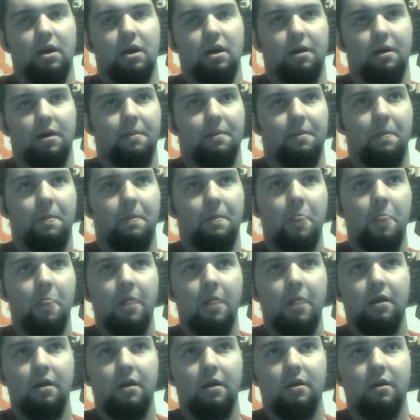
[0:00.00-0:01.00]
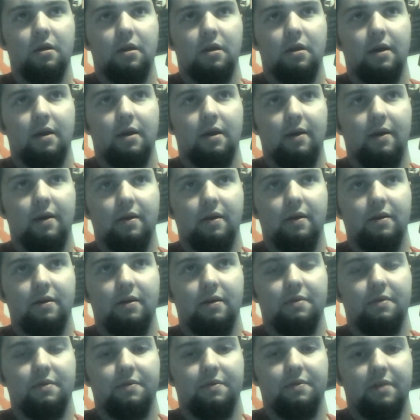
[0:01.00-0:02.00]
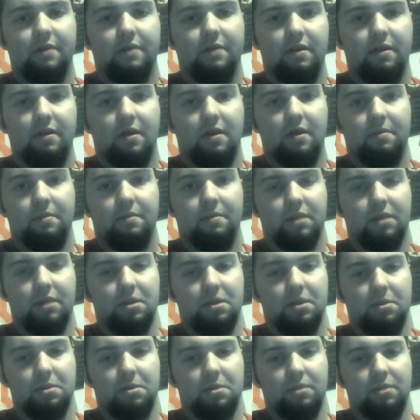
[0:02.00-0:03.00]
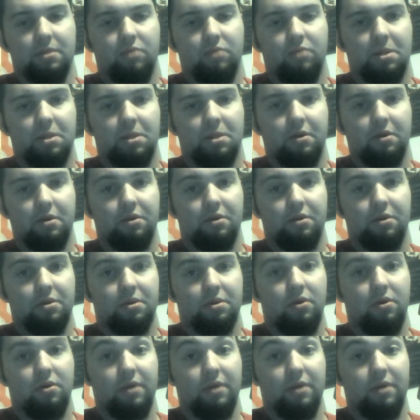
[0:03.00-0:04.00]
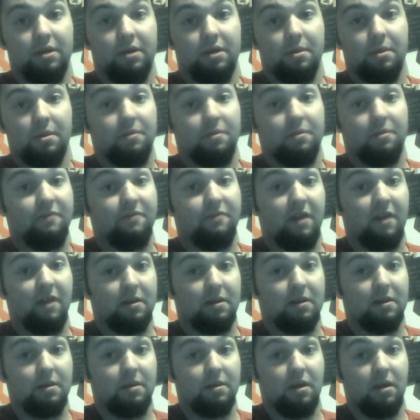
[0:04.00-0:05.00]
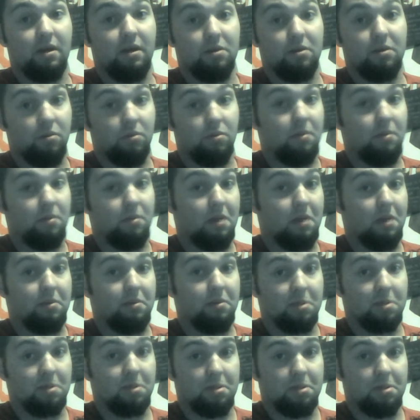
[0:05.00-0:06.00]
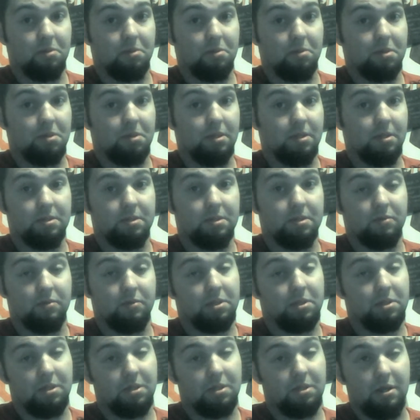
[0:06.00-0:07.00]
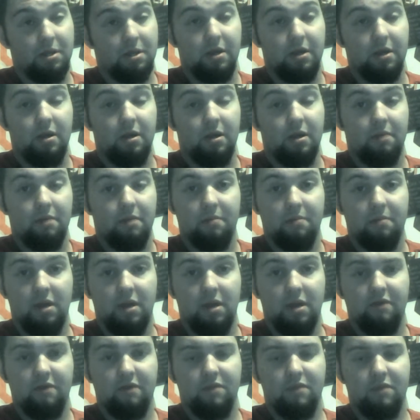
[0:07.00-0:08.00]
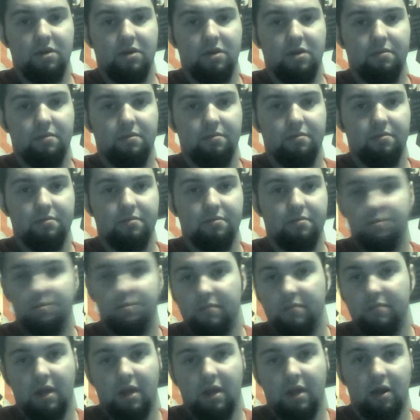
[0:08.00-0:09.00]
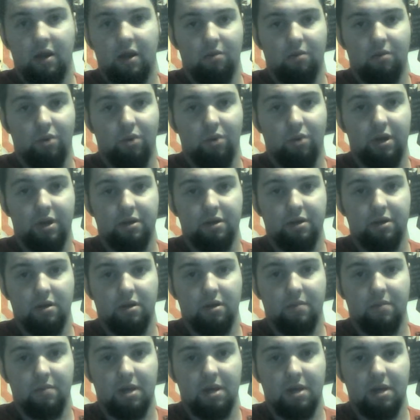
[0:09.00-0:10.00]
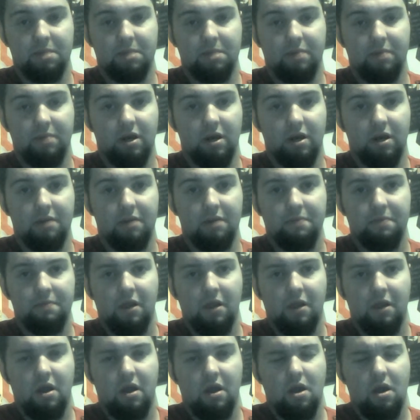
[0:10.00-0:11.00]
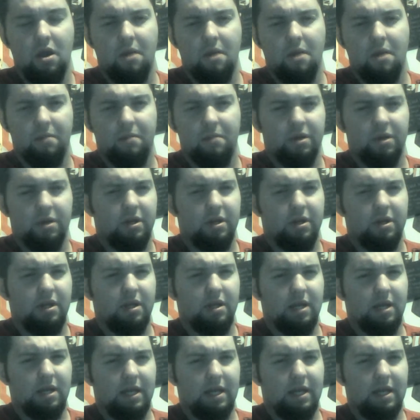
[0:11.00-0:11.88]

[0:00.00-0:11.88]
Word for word: um, uh, the, eh, because then we started going into the fact that I told them I was a socialist, which may have been harebrained on my spot, but